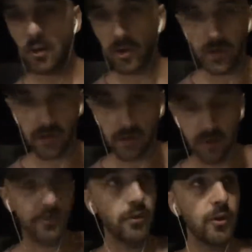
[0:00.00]
what
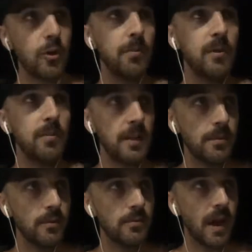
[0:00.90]
going through a couple of
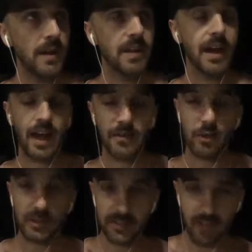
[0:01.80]
people's minds. I haven't
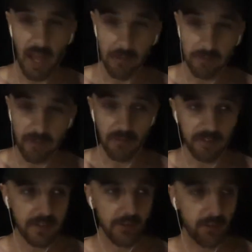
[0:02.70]
got the time. Now
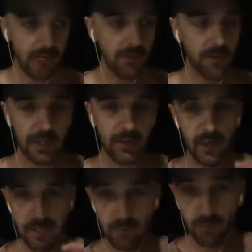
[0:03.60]
this is really, really,
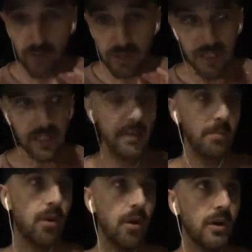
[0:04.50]
really, really
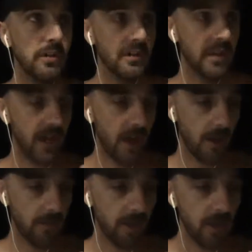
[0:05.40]
important.
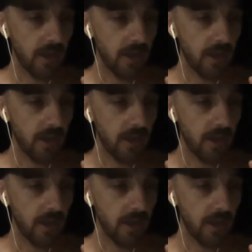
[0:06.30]
Um, yeah.